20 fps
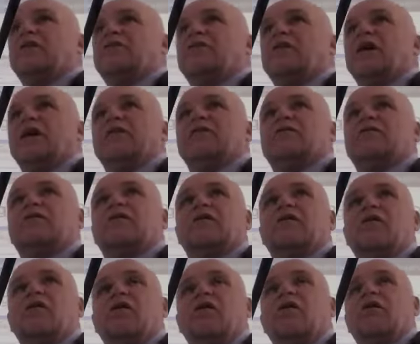text
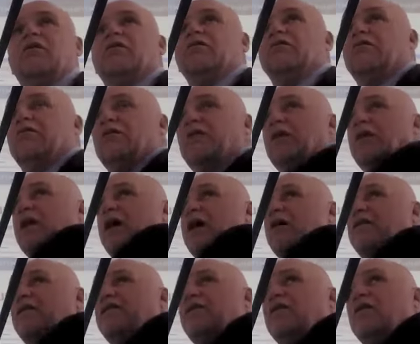on the
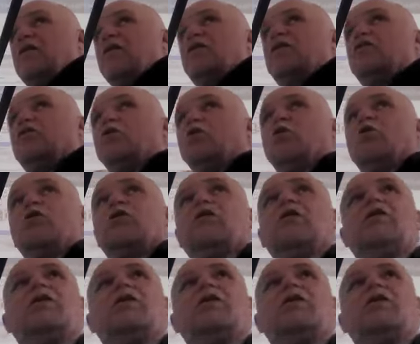left, your